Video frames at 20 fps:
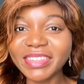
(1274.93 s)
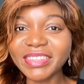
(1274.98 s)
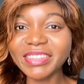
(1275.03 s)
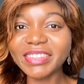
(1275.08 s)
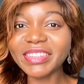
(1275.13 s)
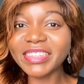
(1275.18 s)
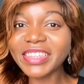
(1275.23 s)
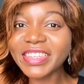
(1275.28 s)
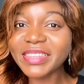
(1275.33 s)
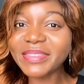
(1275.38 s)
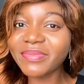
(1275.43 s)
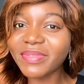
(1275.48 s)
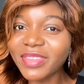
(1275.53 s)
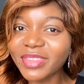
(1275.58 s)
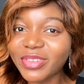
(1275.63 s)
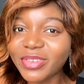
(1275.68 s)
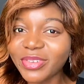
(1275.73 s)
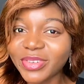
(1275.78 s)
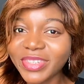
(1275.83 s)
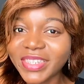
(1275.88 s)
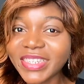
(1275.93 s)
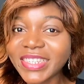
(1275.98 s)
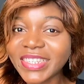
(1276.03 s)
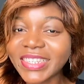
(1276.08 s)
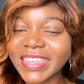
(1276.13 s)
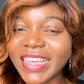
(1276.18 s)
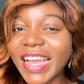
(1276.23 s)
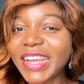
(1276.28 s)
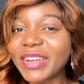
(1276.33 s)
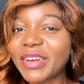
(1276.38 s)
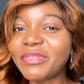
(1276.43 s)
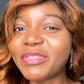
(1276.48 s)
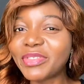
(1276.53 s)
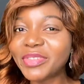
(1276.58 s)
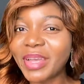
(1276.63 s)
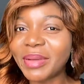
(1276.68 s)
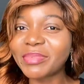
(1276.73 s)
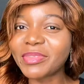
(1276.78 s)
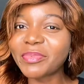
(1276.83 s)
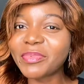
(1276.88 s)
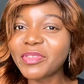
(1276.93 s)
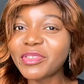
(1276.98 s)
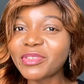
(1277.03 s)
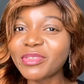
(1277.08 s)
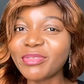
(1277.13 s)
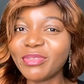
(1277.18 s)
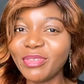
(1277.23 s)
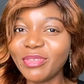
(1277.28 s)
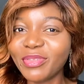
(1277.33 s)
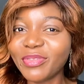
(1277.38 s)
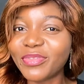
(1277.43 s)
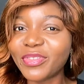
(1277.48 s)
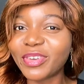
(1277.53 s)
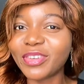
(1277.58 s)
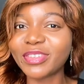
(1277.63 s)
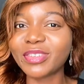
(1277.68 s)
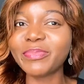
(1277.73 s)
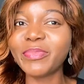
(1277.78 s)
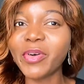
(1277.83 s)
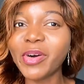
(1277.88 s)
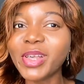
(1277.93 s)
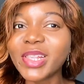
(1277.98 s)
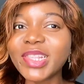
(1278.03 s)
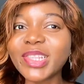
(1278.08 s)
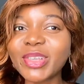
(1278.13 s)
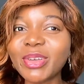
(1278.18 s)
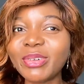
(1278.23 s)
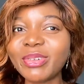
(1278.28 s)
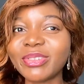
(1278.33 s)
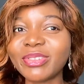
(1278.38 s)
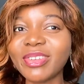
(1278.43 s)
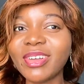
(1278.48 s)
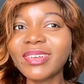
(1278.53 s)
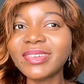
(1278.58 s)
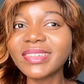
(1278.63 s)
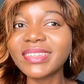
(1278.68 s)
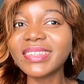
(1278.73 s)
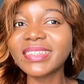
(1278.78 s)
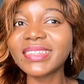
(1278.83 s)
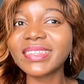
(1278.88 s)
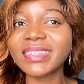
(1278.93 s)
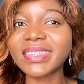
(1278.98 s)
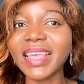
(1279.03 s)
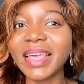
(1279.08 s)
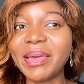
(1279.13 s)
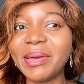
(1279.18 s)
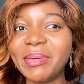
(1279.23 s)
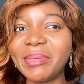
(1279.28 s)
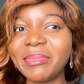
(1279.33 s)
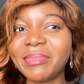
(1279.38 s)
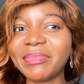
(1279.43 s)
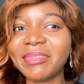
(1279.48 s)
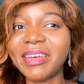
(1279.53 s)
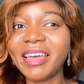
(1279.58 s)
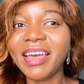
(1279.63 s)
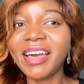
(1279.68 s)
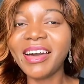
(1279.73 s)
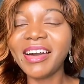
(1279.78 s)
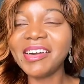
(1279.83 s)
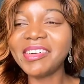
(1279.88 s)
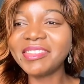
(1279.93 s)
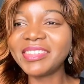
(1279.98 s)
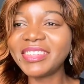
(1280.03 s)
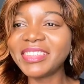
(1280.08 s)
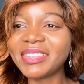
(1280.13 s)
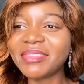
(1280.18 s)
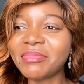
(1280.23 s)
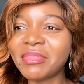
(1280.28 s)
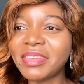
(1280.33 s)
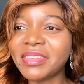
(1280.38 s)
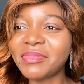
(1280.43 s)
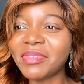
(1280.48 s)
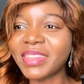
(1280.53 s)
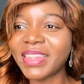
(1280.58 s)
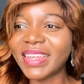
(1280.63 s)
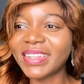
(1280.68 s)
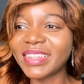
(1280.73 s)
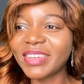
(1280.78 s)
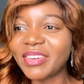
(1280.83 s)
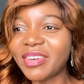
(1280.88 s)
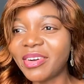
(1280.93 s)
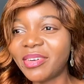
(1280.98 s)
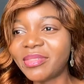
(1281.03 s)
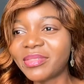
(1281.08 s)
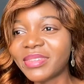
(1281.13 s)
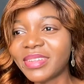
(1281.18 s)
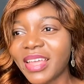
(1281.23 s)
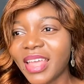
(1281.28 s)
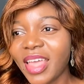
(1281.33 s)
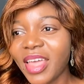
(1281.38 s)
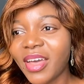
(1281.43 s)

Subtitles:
This is the kind of video I'm supposed to look for sponsors. All these what are they called?